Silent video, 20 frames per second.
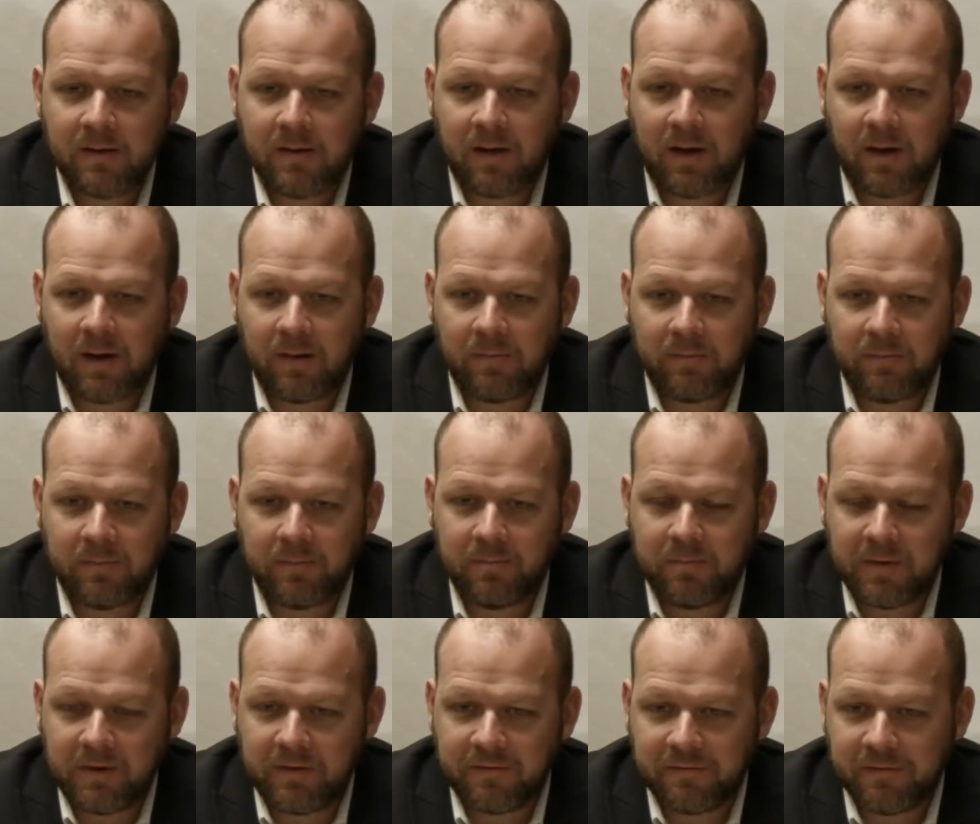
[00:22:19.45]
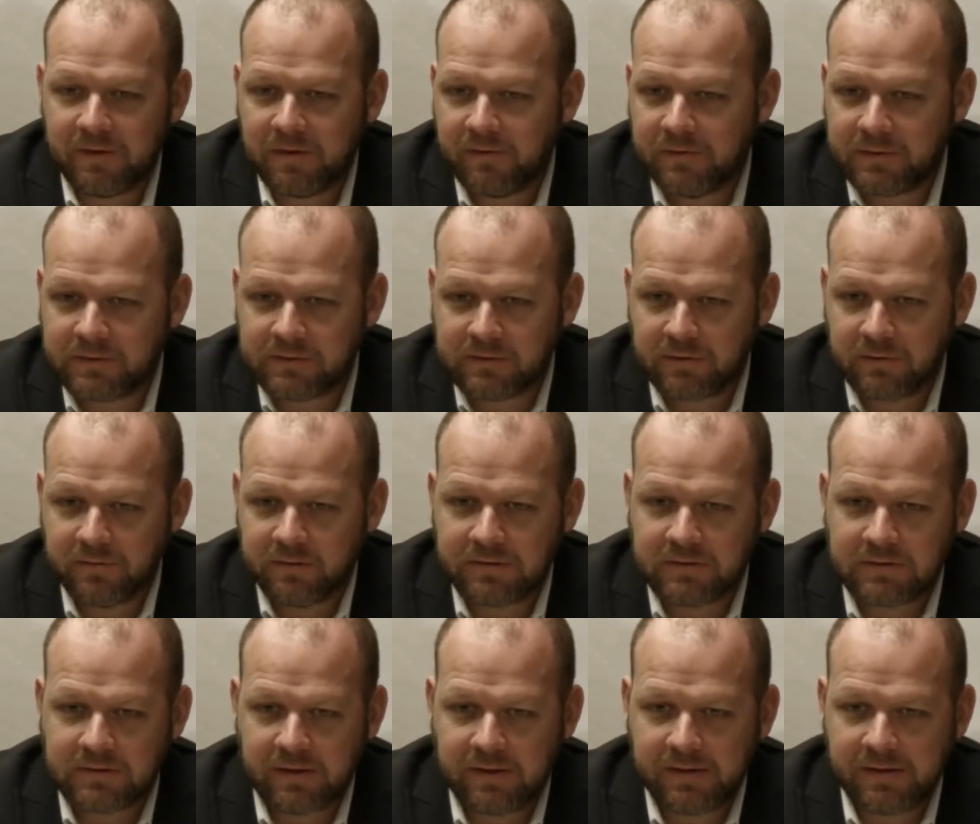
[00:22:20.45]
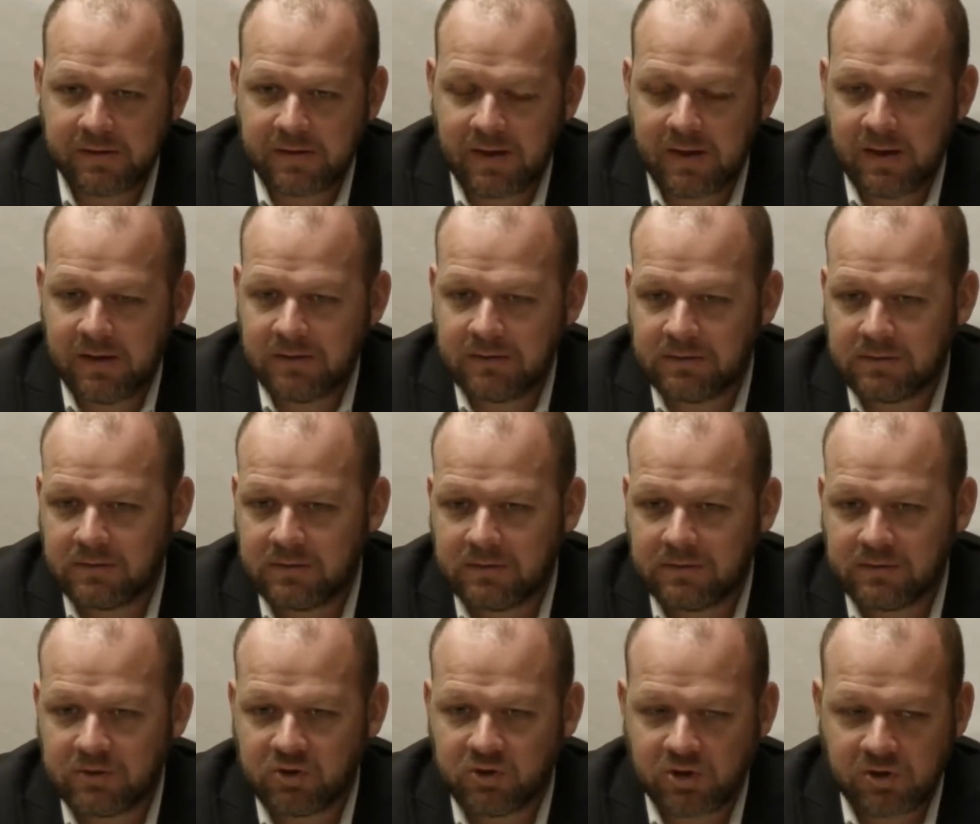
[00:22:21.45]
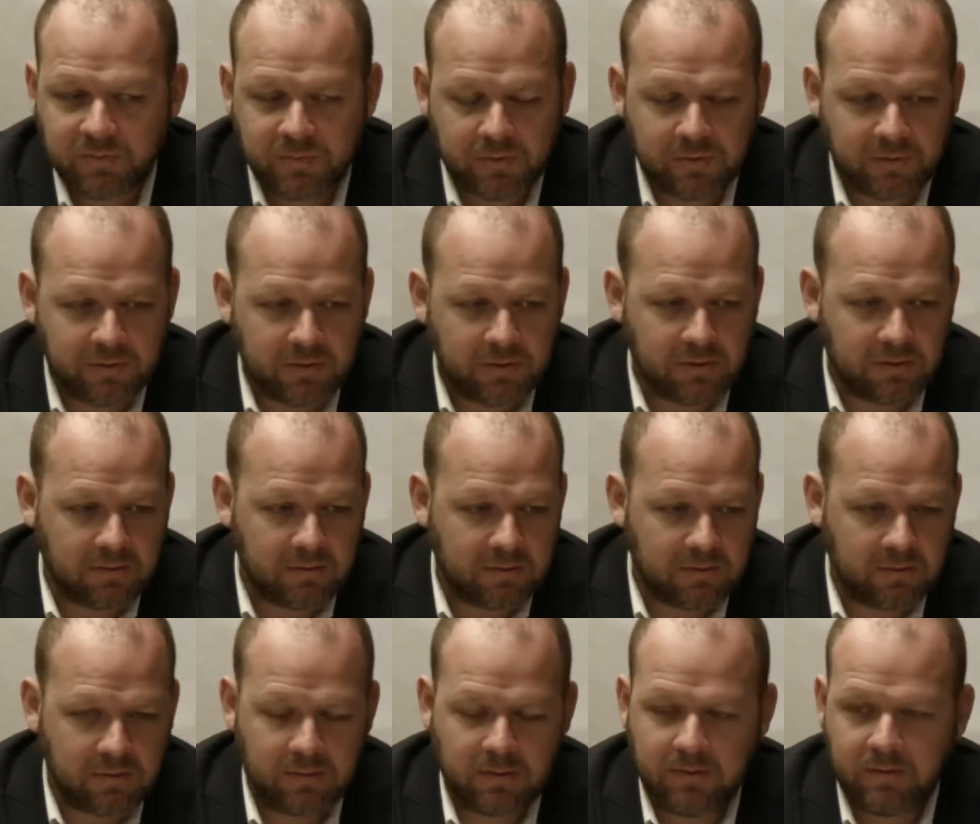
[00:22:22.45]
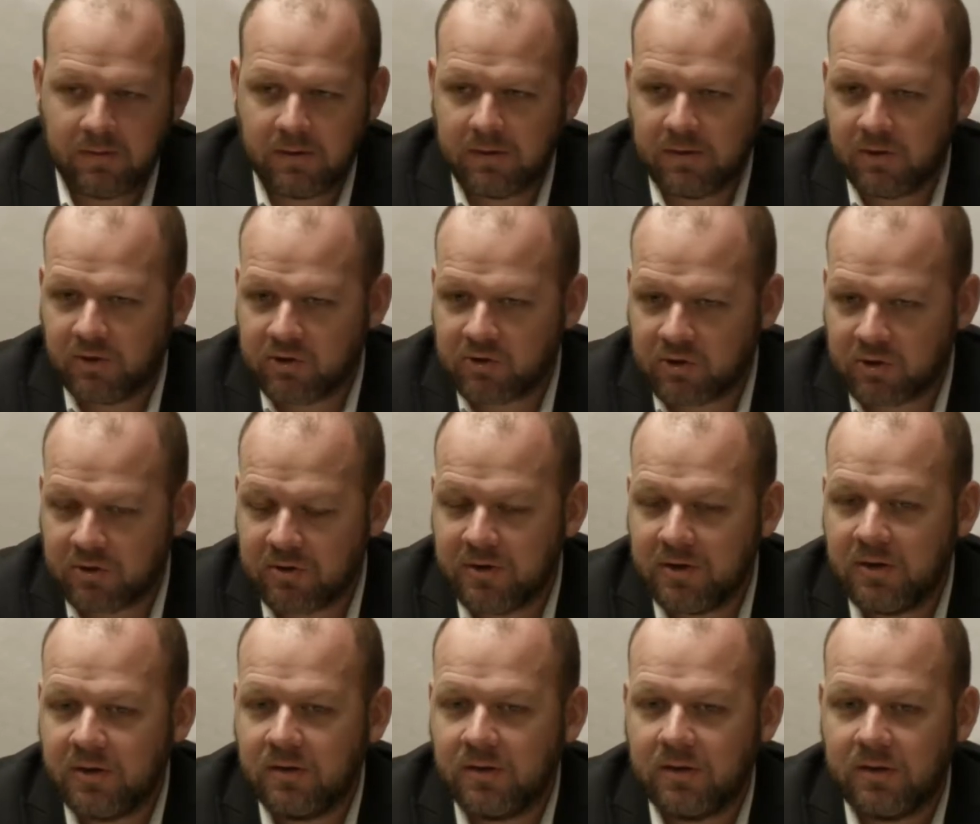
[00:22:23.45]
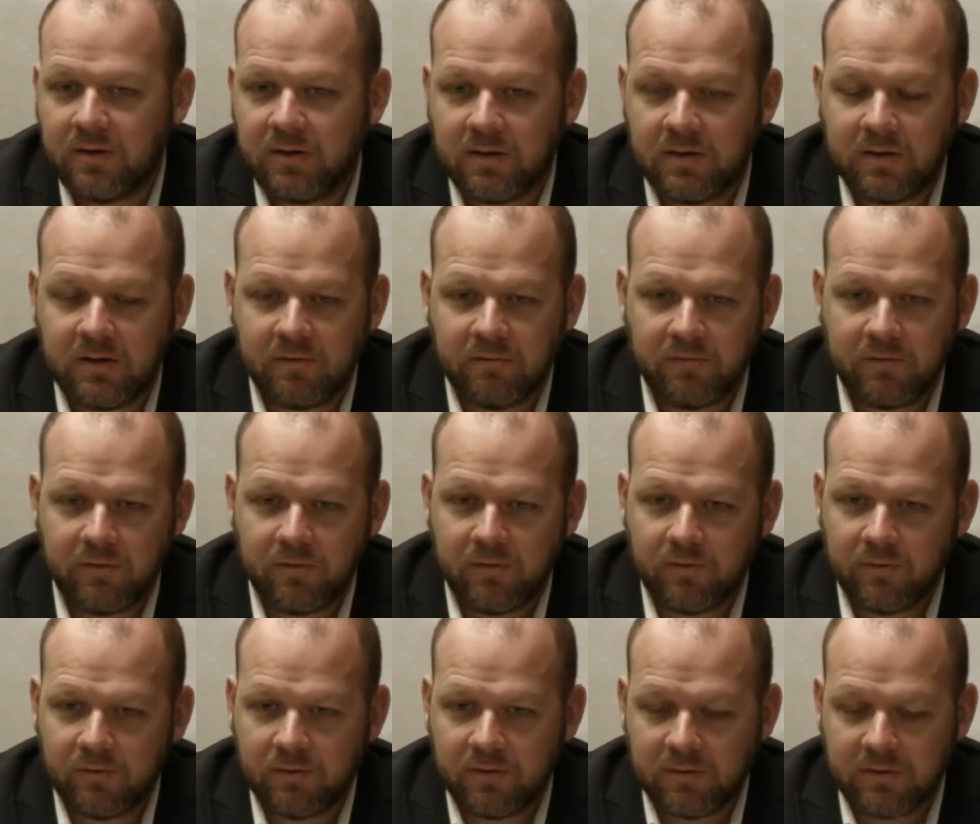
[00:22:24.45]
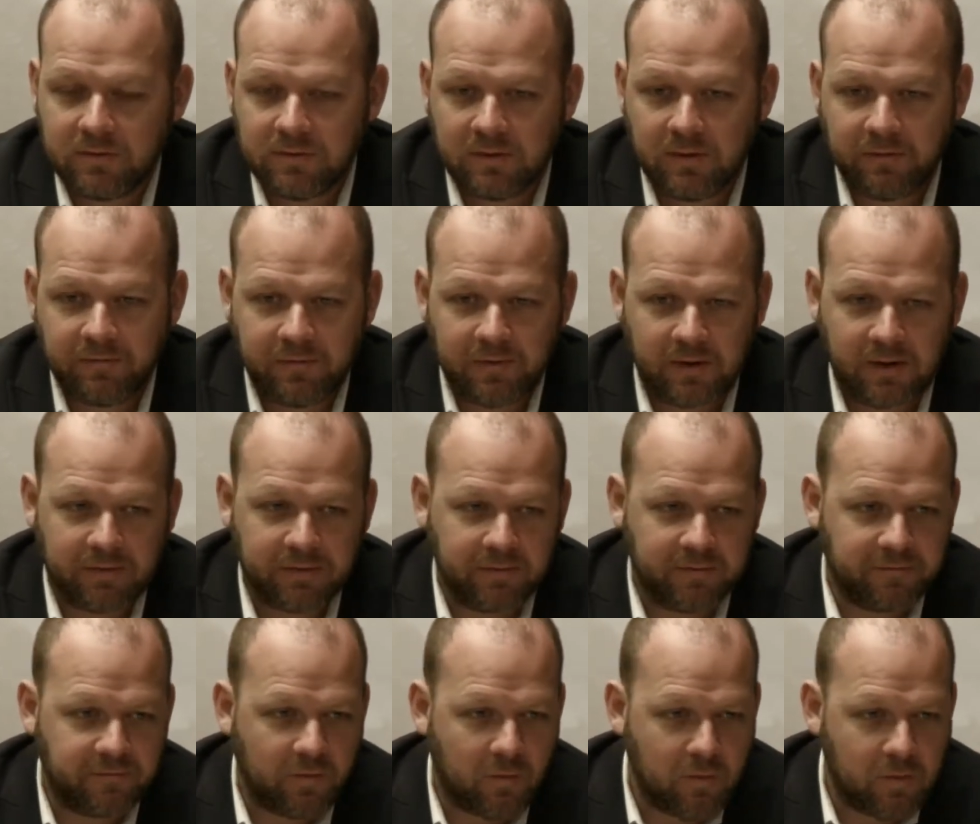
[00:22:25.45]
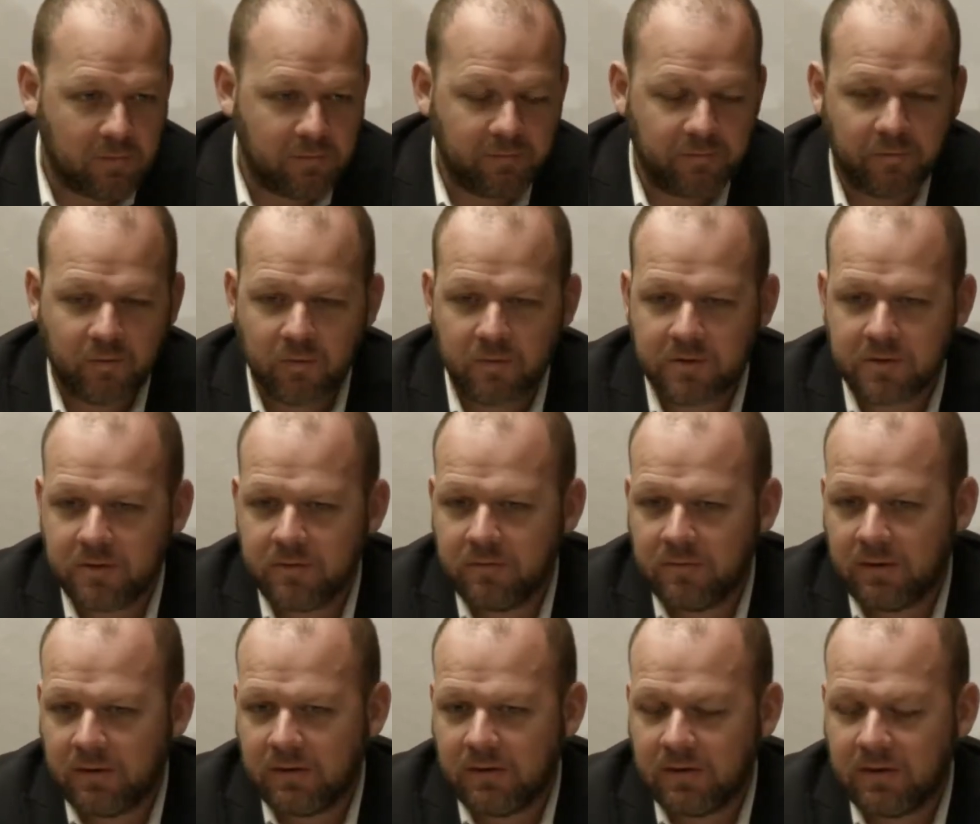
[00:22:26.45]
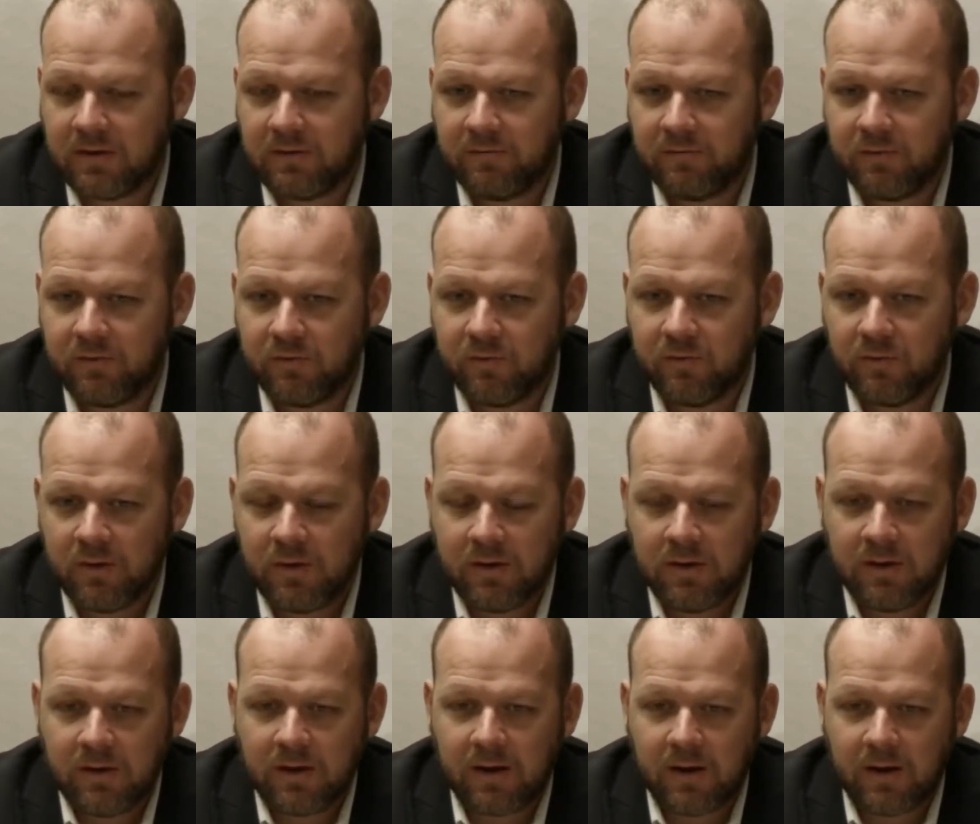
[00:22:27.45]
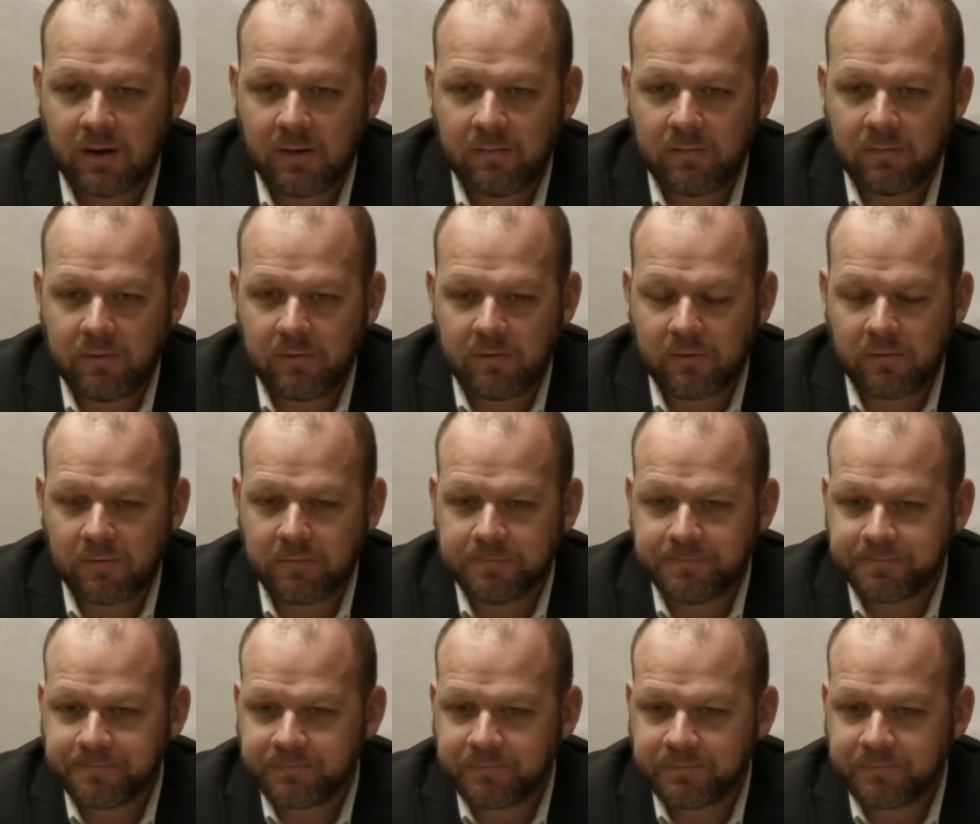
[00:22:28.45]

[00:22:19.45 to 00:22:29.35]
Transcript: The benefit of a service like that is it's cheaper than an attorney, and they give you they fill out the form for you, and they give you your